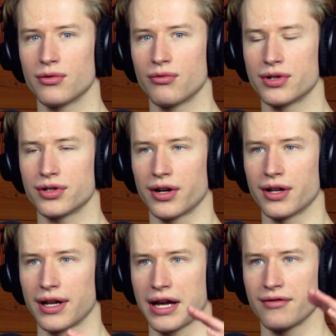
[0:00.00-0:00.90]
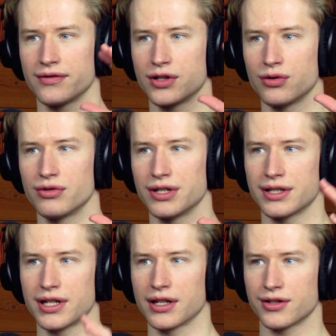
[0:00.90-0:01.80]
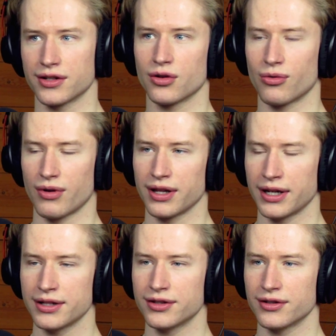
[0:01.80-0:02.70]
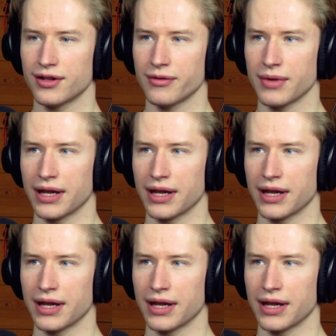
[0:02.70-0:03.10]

which are going to have two distinct qualities to them.